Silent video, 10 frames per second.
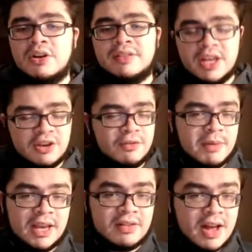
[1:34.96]
thank you for
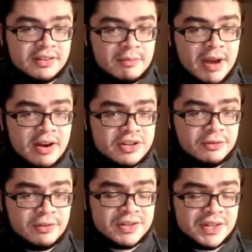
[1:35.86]
making Locked On Padres your
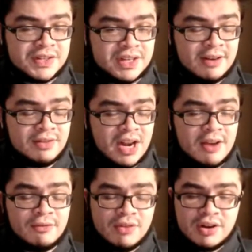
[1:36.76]
first listen every day,
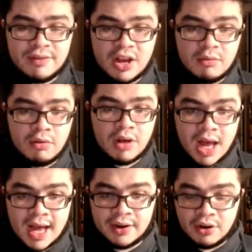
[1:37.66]
free and available
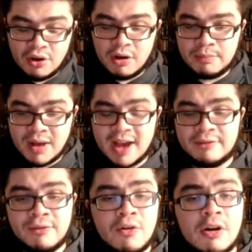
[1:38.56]
on all
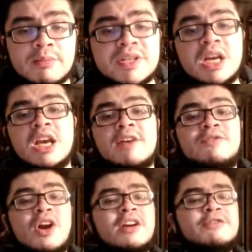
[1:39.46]
platforms. If
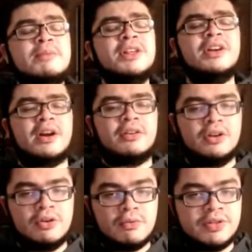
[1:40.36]
you're unfamiliar
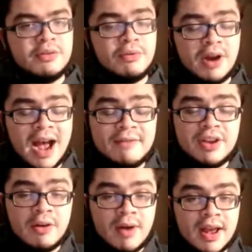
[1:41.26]
with your boy
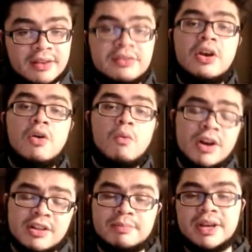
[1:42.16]
Javier Reyes, one
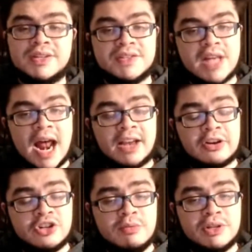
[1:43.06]
of the places that I
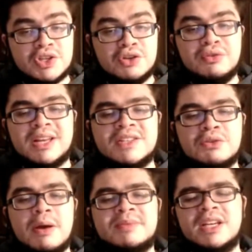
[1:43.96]
contribute to is the
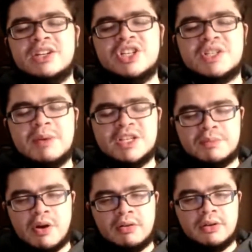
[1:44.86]
website Just
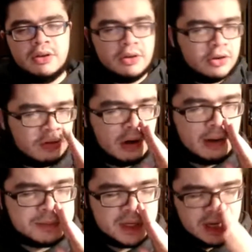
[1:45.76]
Baseball. Great
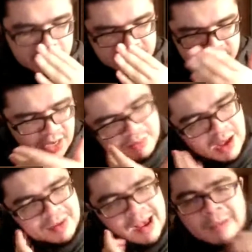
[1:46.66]
website, I must say.
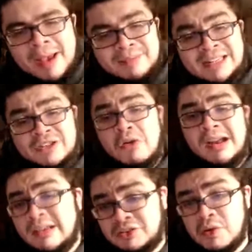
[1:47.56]
I mean, it's great.
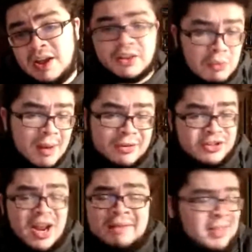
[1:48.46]
It's great. That's why I'm
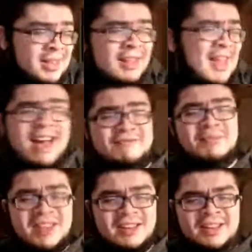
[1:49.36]
contributing. They have
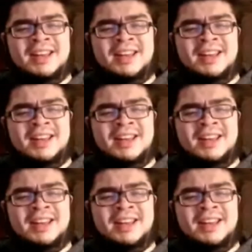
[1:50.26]
me.